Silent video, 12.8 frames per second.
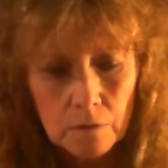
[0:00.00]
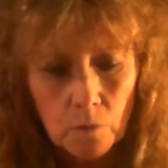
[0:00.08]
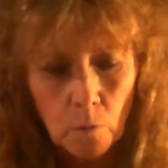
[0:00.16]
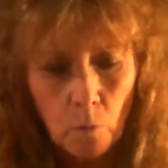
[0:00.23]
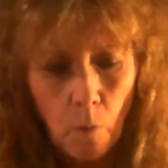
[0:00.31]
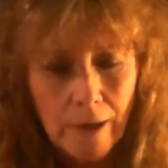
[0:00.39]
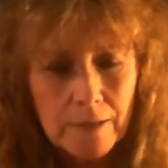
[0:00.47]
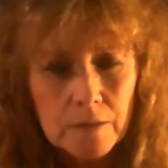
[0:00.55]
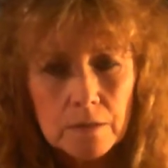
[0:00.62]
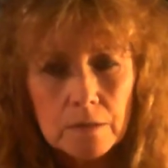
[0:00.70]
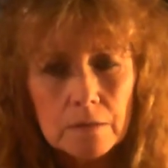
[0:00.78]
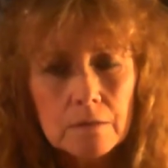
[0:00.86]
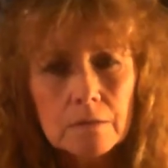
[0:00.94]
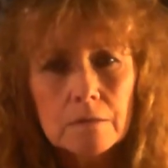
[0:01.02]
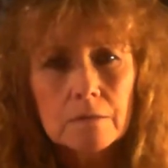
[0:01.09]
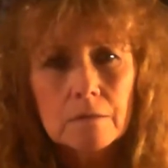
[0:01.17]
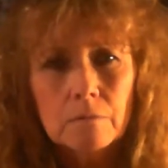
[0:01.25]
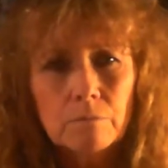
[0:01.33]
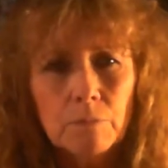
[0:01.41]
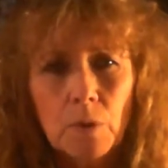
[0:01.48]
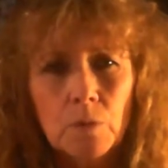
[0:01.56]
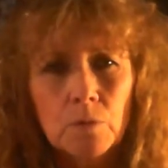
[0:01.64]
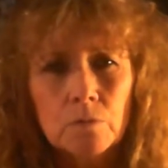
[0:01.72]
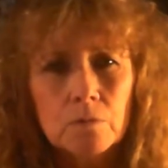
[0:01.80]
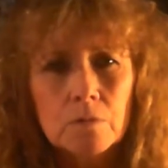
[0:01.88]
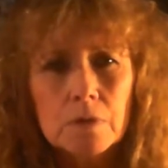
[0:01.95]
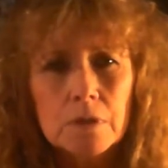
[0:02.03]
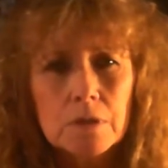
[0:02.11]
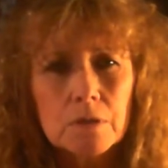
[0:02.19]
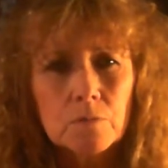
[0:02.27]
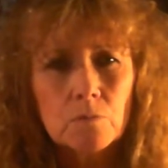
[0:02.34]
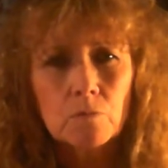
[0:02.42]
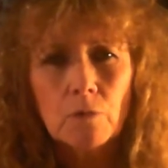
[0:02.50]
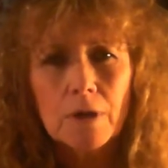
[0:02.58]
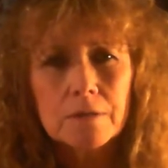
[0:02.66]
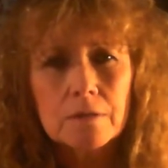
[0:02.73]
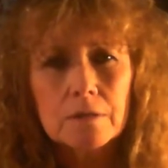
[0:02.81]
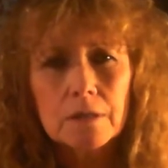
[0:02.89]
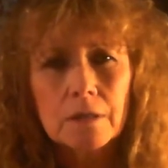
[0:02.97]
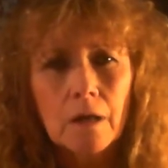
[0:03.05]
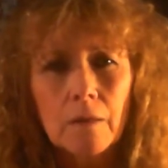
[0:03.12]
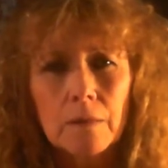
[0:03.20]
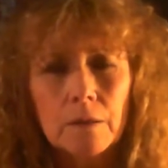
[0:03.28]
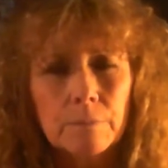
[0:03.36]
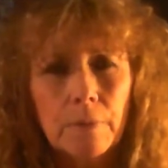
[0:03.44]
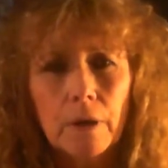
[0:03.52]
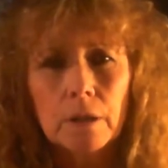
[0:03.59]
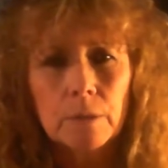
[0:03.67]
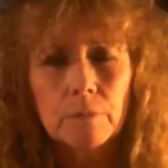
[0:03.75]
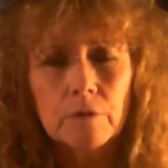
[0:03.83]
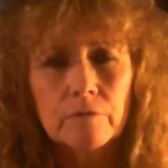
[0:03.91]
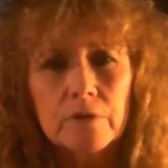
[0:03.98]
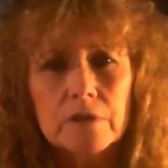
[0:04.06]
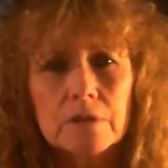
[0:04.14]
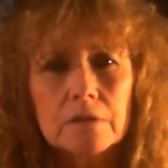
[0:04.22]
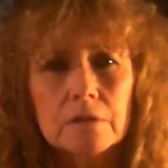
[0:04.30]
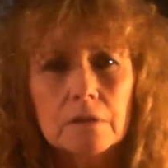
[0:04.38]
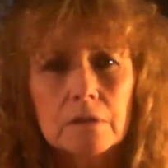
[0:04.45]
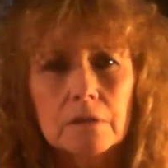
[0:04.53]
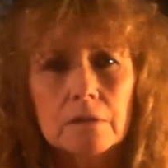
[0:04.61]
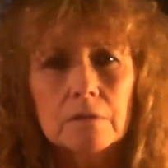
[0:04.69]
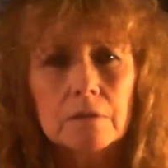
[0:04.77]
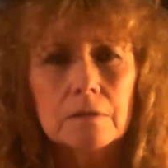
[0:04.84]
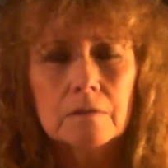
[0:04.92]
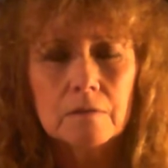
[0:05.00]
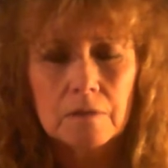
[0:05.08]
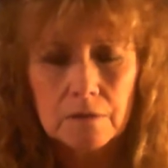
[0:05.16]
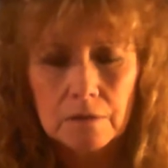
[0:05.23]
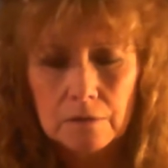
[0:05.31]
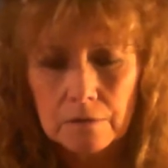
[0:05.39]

white bones resting on the bottom of the sea.